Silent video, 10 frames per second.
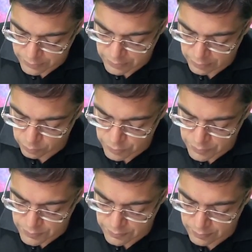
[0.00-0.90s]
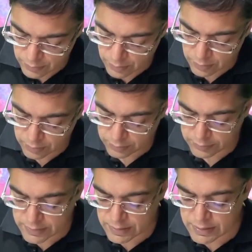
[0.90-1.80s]
steatosis.
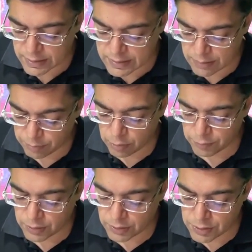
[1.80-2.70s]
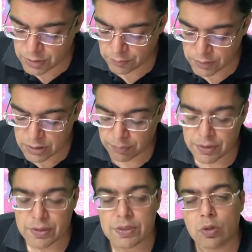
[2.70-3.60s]
This is an example of a condition in which the
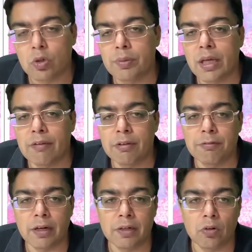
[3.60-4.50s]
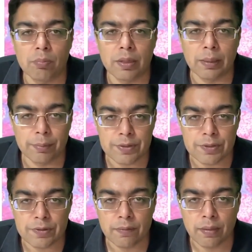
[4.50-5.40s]
patients are going to be having fatty droplet
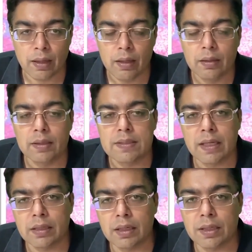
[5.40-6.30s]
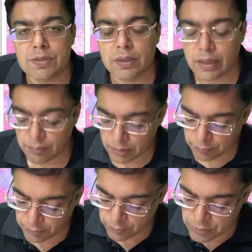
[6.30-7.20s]
deposition. The second condition can be
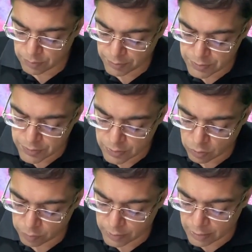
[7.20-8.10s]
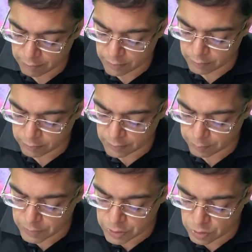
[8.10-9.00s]
in which the patients are going to be having
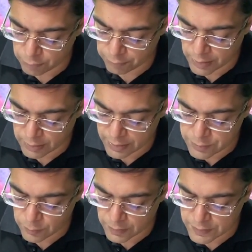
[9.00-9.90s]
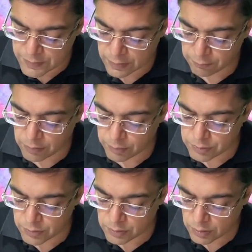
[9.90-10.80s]
deposition of fat as well as
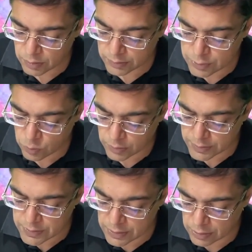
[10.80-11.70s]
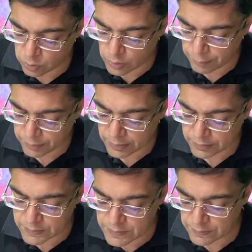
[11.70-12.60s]
inflammation. That's called as
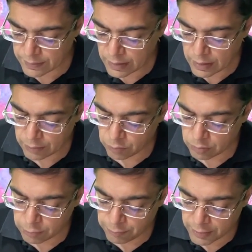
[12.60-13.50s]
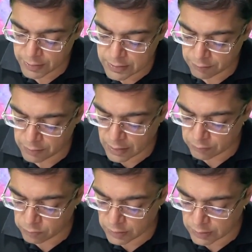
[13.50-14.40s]
steatohepatitis. And one of the findings that we have
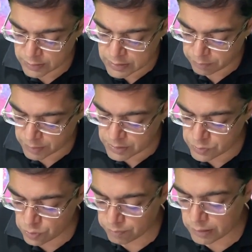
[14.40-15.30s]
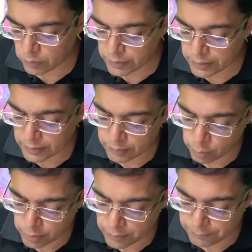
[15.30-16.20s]
over here is the presence of Mallory-Denk
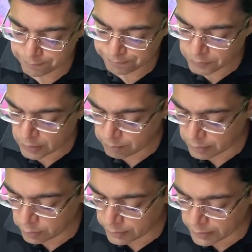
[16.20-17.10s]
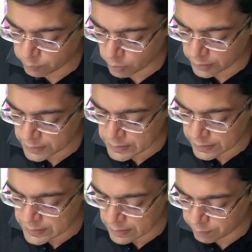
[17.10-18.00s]
body. Mallory-Denk body is an
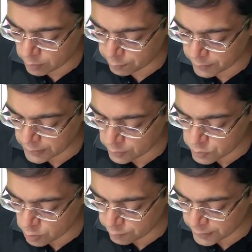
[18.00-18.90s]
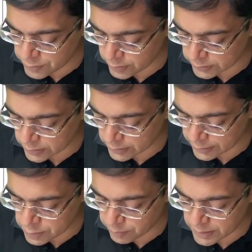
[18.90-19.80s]
example of an eosinophilic structure that
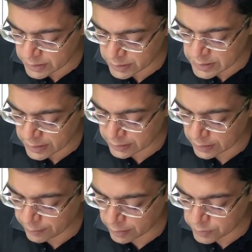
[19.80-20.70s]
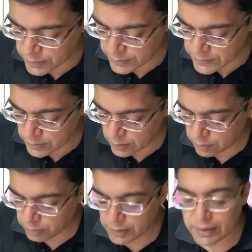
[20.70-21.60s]
is present inside the hepatocytes,
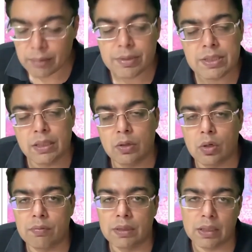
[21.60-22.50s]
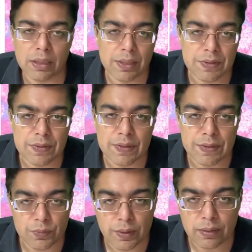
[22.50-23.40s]
but it can be seen in a lot of other conditions
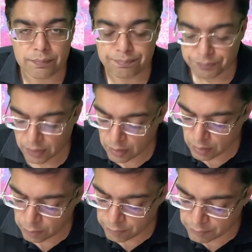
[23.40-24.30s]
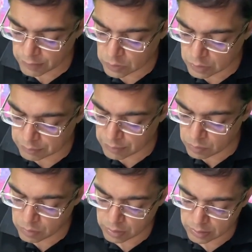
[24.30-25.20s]
as well. When we are talking
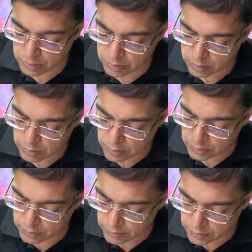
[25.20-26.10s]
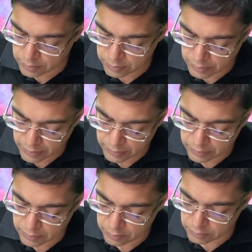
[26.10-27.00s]
about the Third and
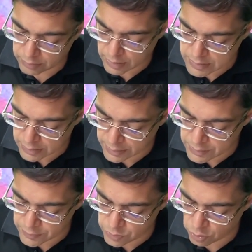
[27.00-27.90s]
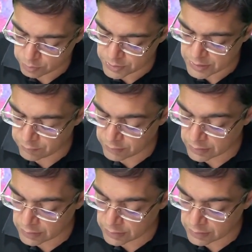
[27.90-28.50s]
the last stage, which is going to be seen with